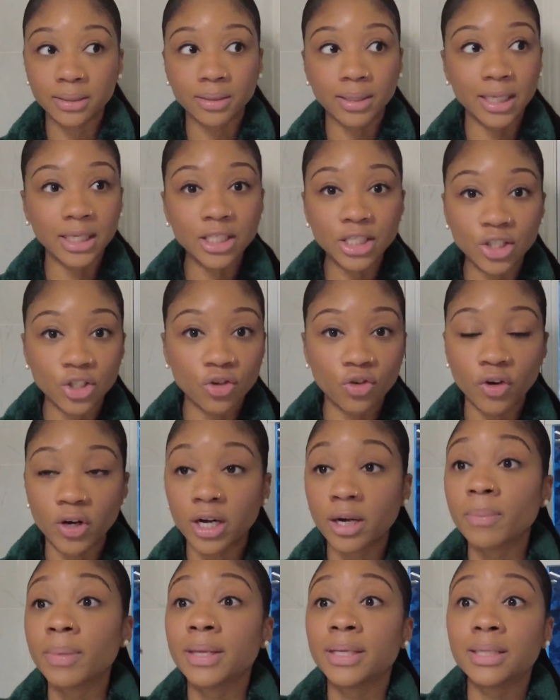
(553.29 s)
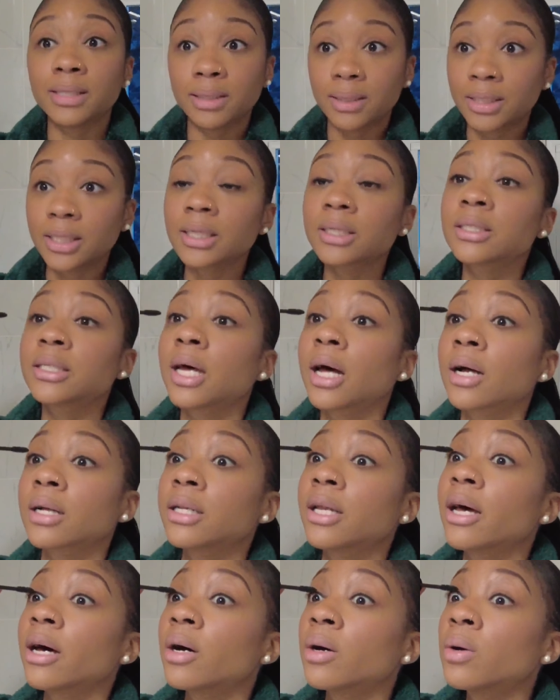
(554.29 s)
Instagram and TikTok
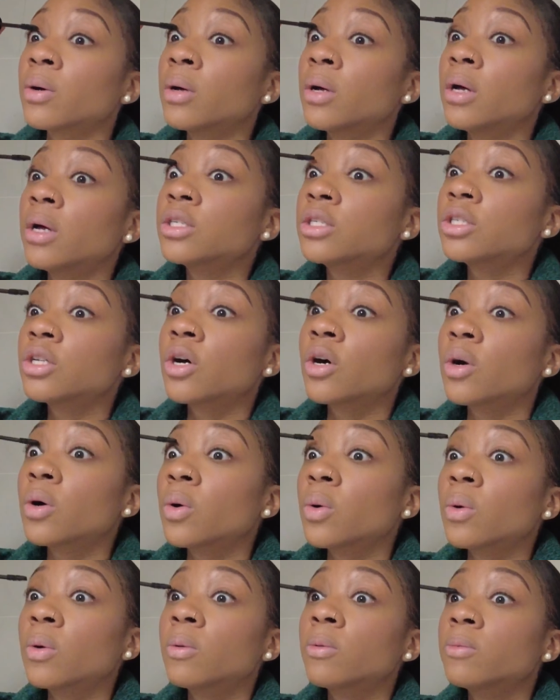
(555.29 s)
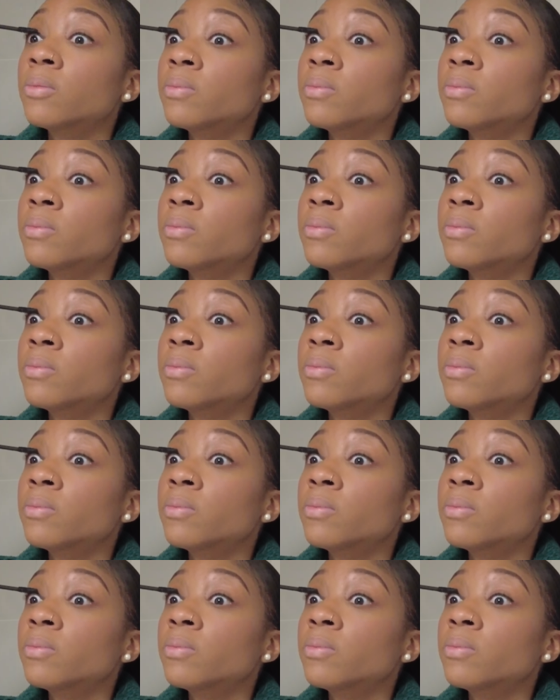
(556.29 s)
now. So